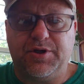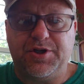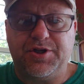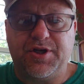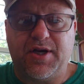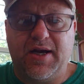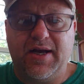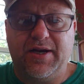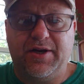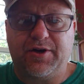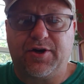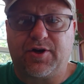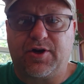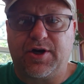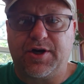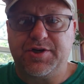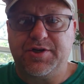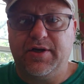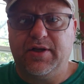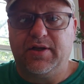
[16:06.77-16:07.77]
shining,
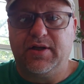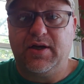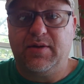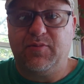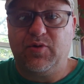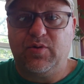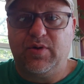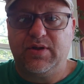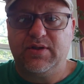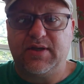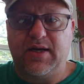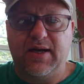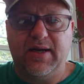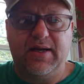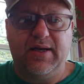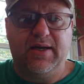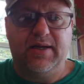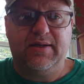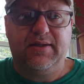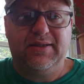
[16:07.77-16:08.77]
crushing at the number one tight
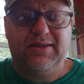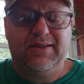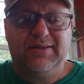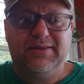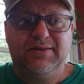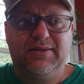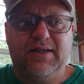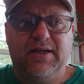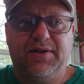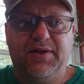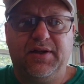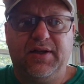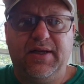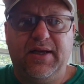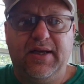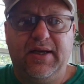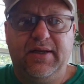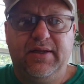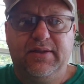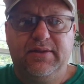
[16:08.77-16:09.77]
end in the
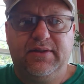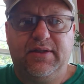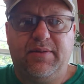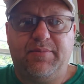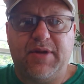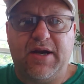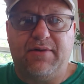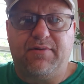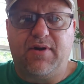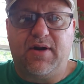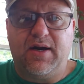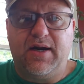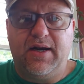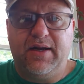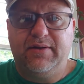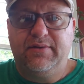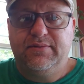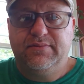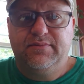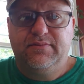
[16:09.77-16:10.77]
league. And Matt
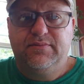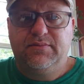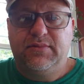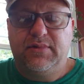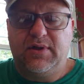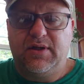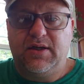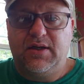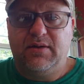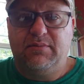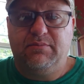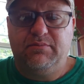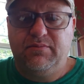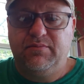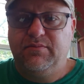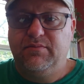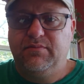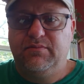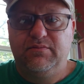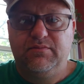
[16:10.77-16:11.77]
Ryan,
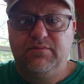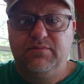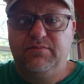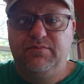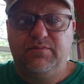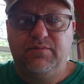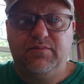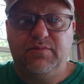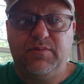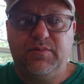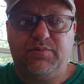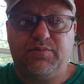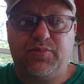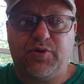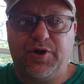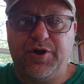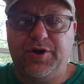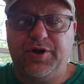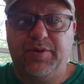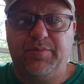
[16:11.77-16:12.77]

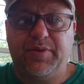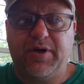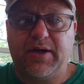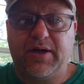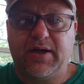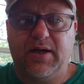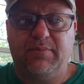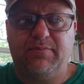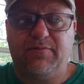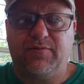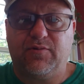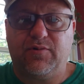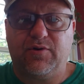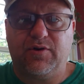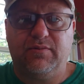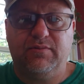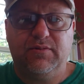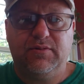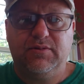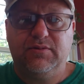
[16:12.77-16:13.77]
pretty good pickup
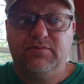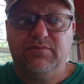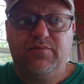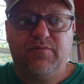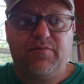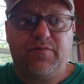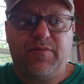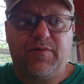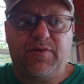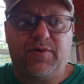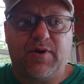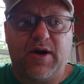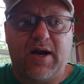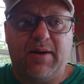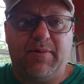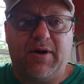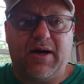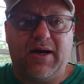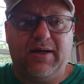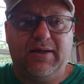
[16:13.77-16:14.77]
for the
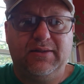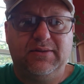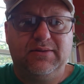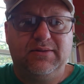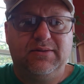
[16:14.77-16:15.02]
Rabbi.